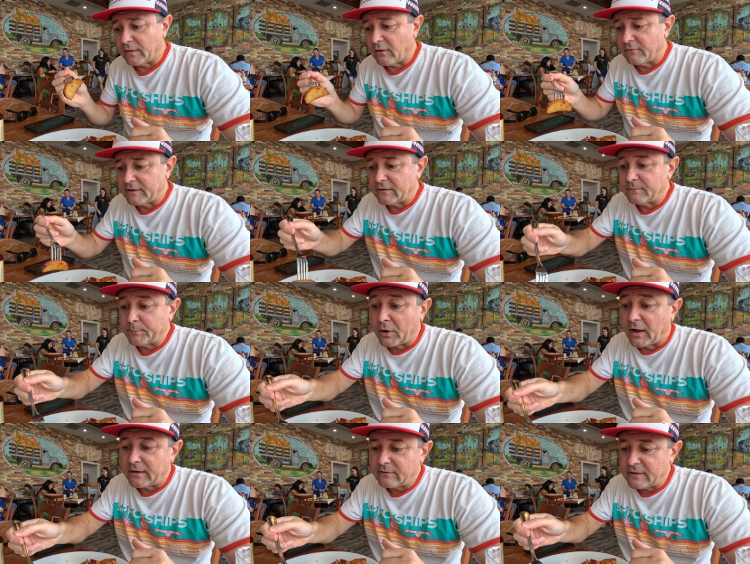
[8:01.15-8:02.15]
I love it.
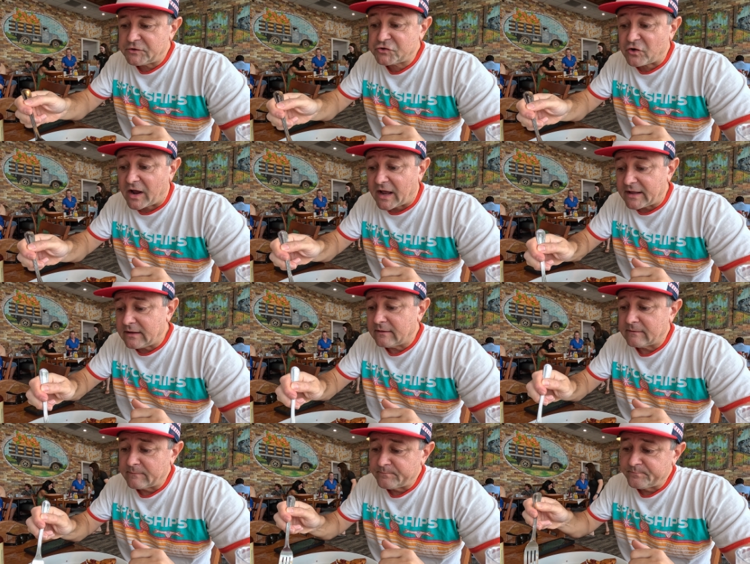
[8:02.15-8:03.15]
But let's try.
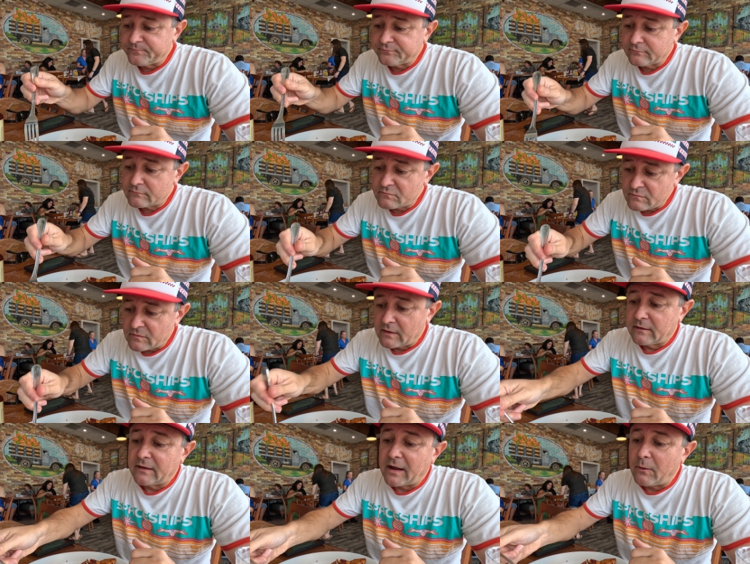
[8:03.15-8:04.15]

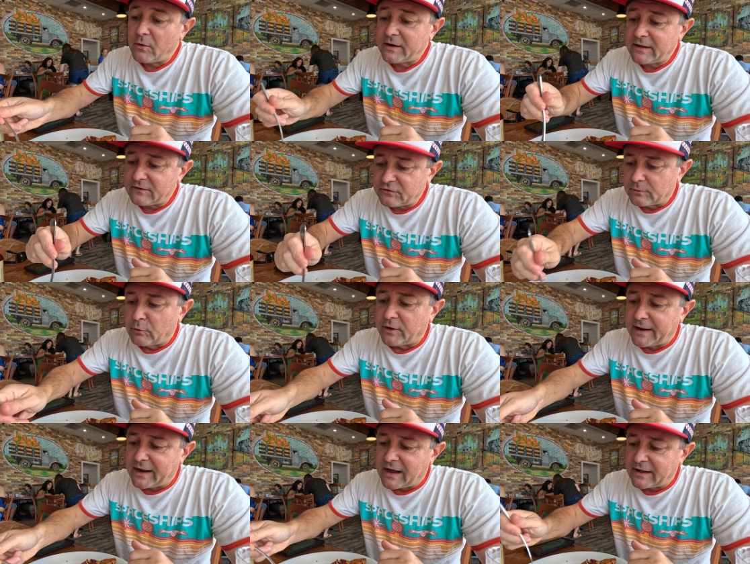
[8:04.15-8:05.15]
I want to get some more
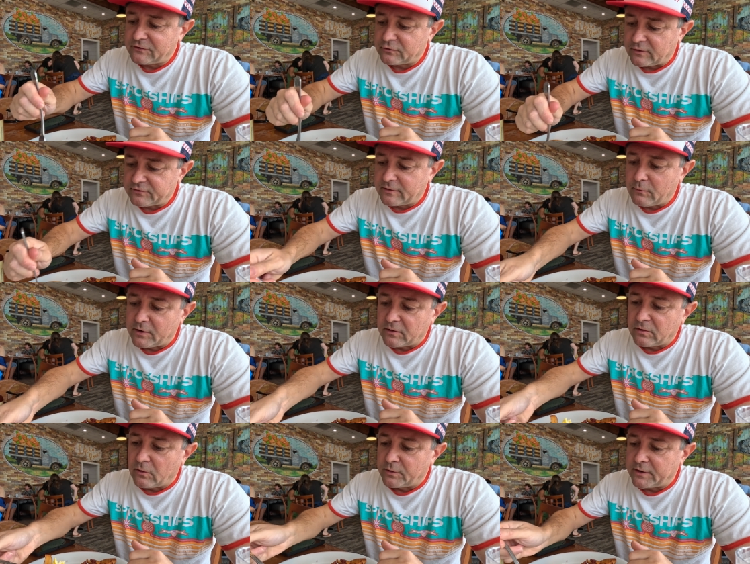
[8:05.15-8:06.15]
of that hot sauce. I want
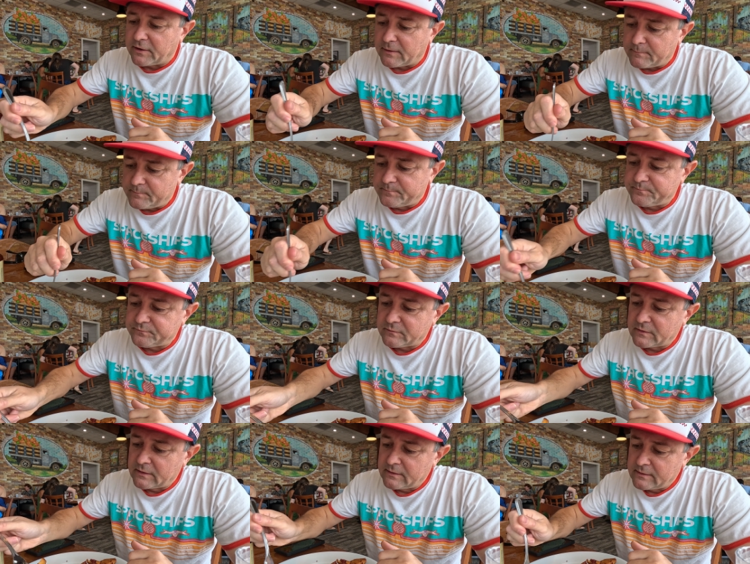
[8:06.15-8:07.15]
to load it up.
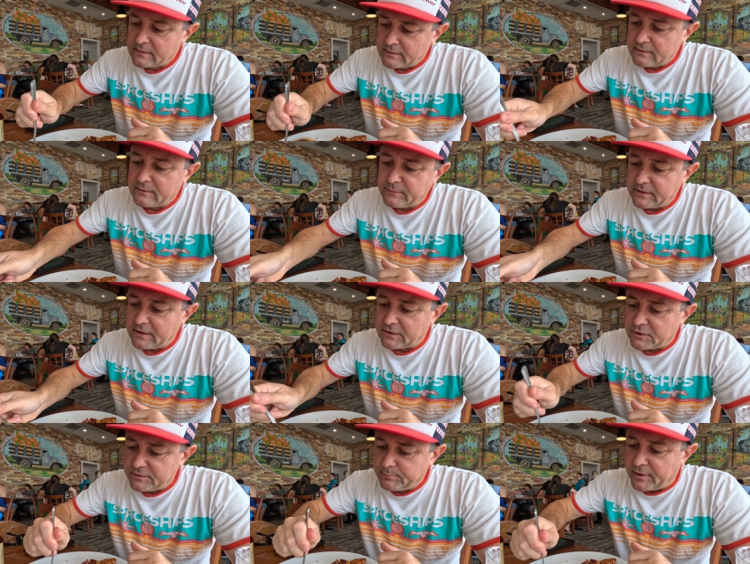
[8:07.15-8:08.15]
Let me get
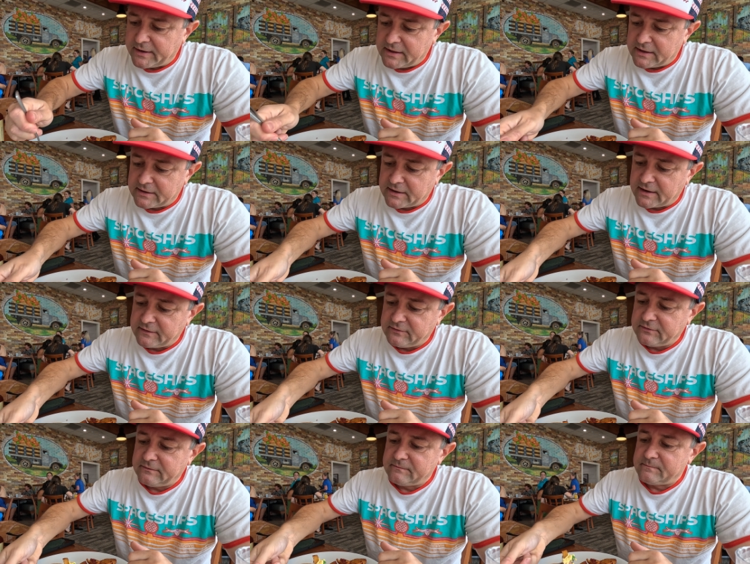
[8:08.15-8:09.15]
a good bite here,
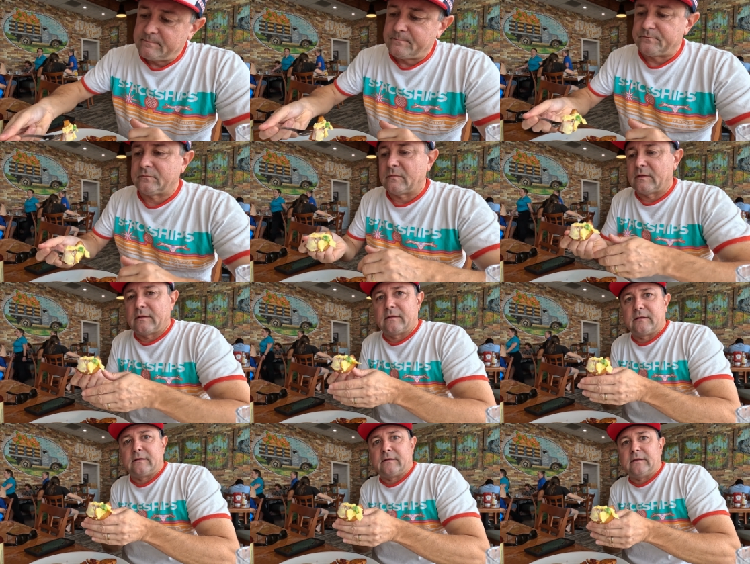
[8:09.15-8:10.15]
guys.
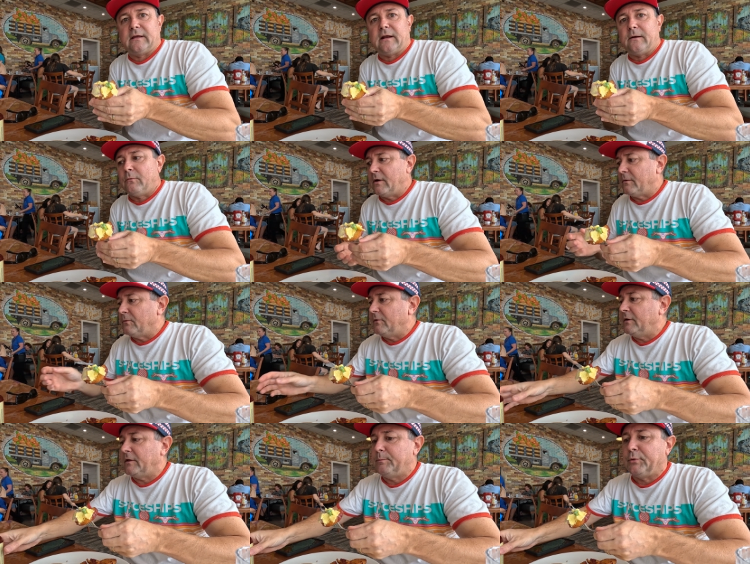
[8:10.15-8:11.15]
And I want to
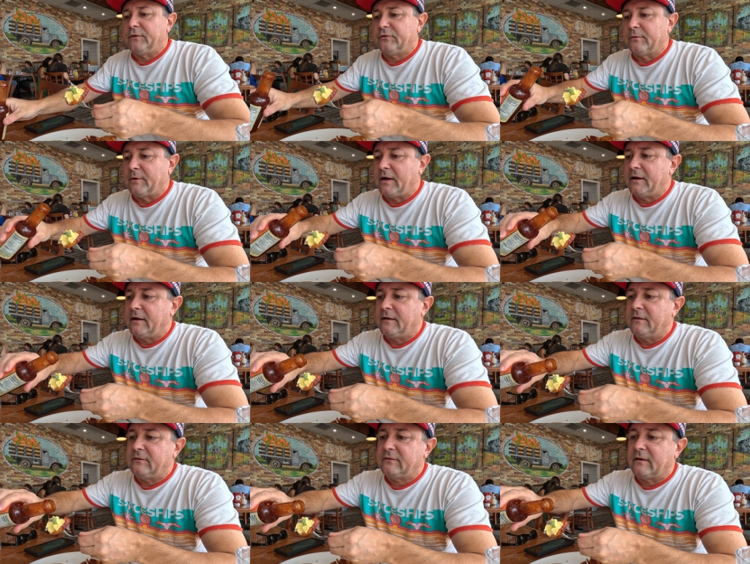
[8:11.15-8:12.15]
really put some on there
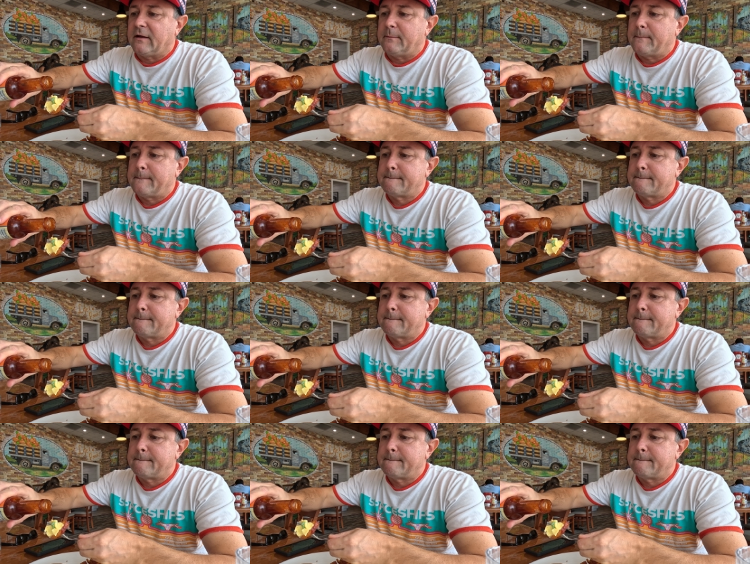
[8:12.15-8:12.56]
this time.